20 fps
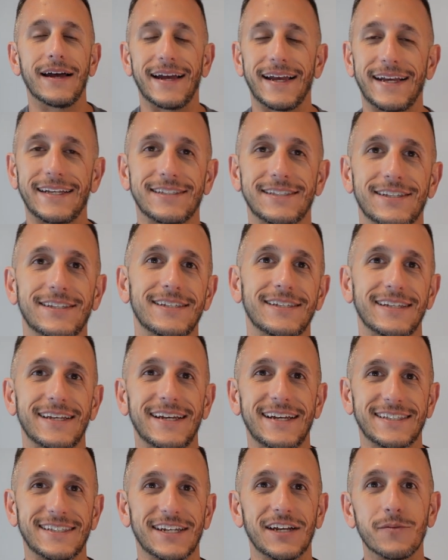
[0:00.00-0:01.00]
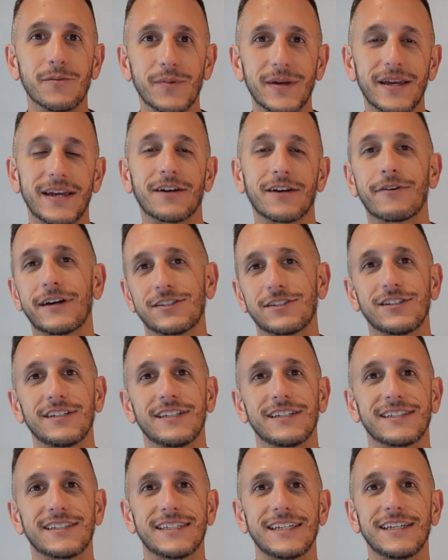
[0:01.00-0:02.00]
it's going to be
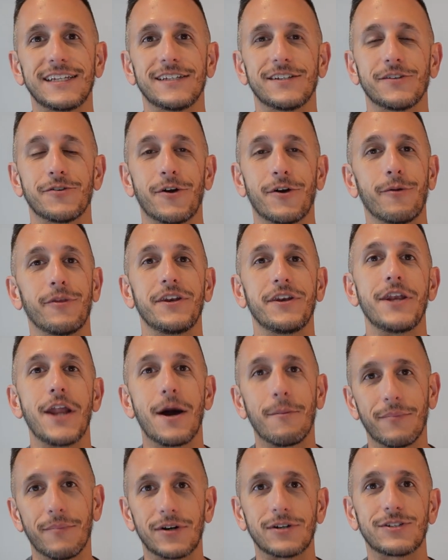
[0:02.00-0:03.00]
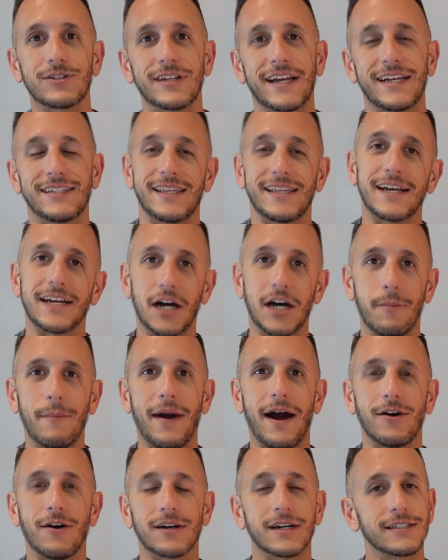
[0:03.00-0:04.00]
interesting to see, you know, the numbers as they
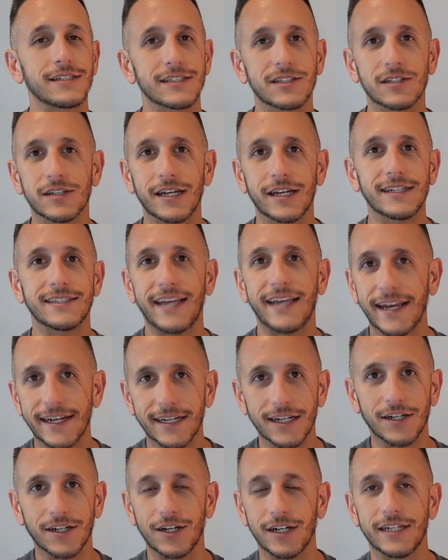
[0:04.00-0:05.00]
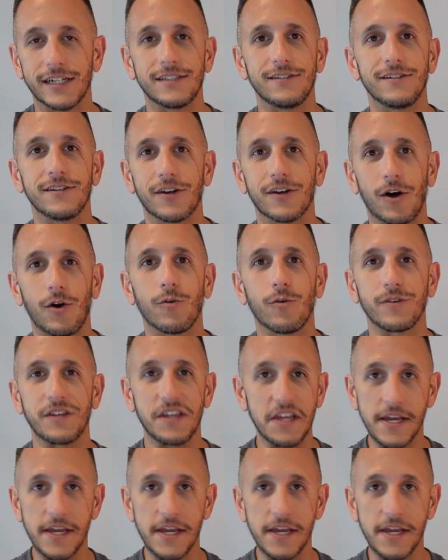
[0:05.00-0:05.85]
come out, because it's going to take a good, you know,